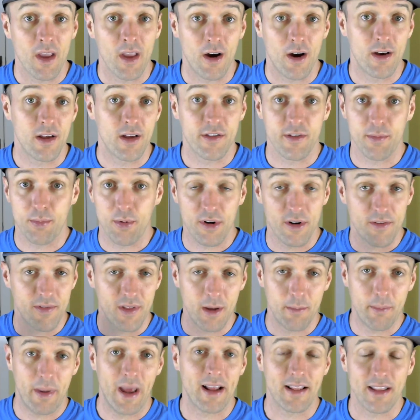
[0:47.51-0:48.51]
all in support of
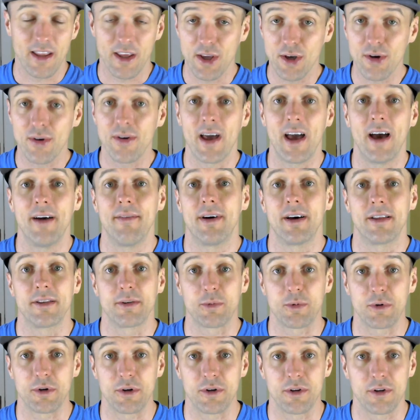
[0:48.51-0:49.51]
the impact that you'll have on
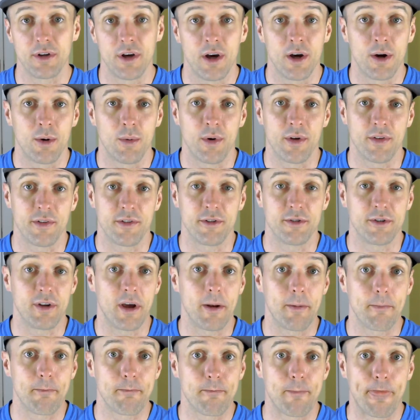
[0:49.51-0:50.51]
the world once you're done.